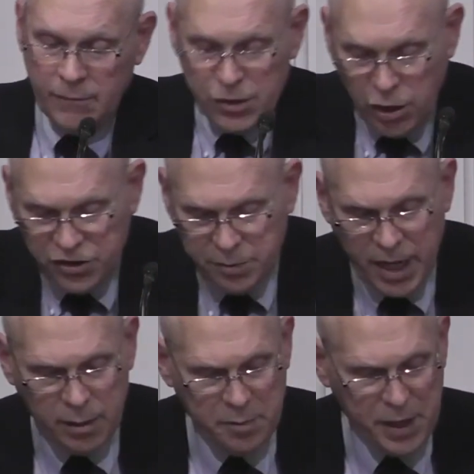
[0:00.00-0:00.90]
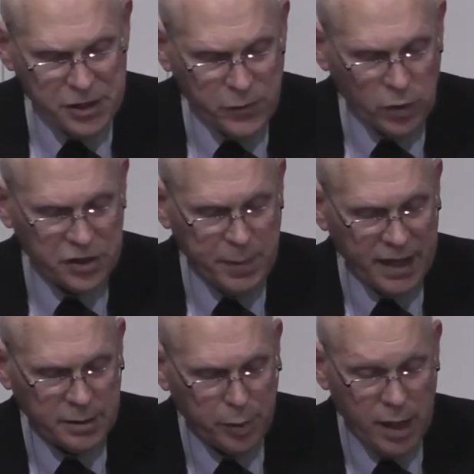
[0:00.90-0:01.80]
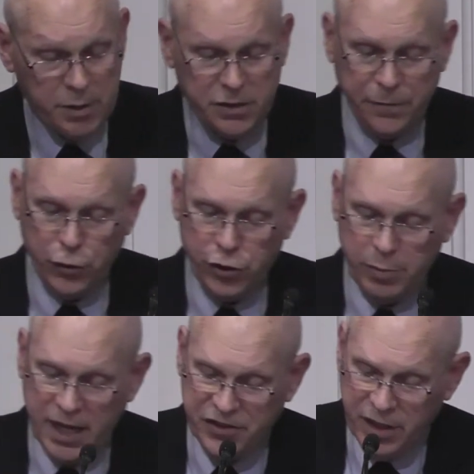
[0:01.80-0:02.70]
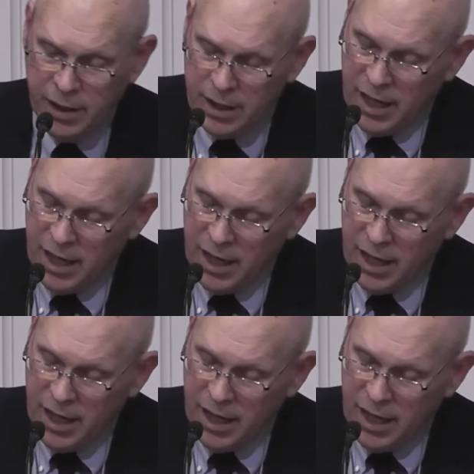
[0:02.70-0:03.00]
Notice the bottom of page 4 despite the promise of future blessing,